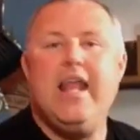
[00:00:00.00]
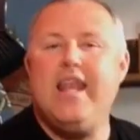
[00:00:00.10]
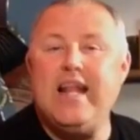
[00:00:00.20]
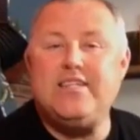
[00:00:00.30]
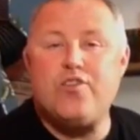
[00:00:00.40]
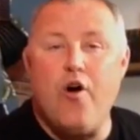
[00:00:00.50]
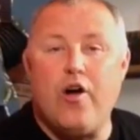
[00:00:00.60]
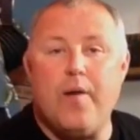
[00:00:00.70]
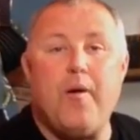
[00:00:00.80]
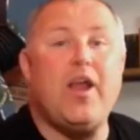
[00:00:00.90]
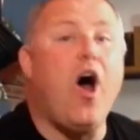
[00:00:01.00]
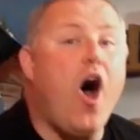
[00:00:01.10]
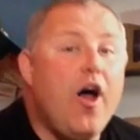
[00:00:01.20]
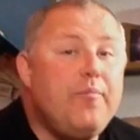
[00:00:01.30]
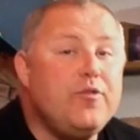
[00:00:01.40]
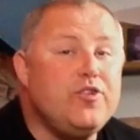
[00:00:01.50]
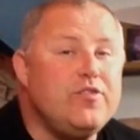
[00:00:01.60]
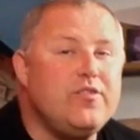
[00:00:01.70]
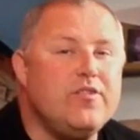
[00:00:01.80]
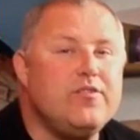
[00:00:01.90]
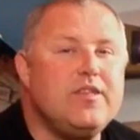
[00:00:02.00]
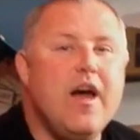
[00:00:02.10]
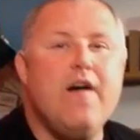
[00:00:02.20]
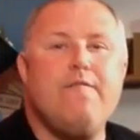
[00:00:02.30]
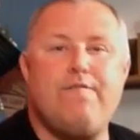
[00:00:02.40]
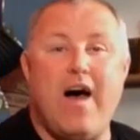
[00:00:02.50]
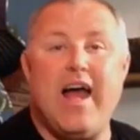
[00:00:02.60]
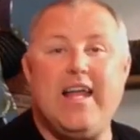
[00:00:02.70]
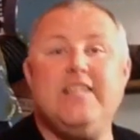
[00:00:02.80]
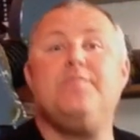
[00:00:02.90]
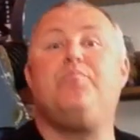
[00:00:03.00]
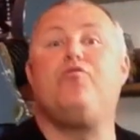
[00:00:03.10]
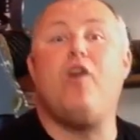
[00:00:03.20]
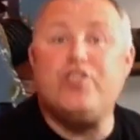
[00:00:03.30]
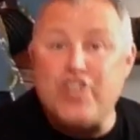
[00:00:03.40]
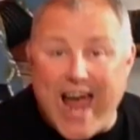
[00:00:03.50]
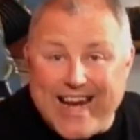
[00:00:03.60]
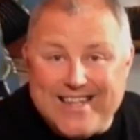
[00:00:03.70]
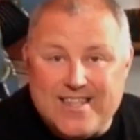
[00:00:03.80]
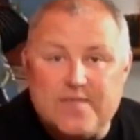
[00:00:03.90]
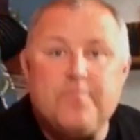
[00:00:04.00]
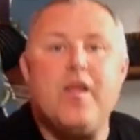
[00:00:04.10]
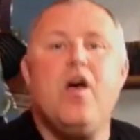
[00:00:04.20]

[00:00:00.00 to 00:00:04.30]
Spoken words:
Let's talk about how producers find projects.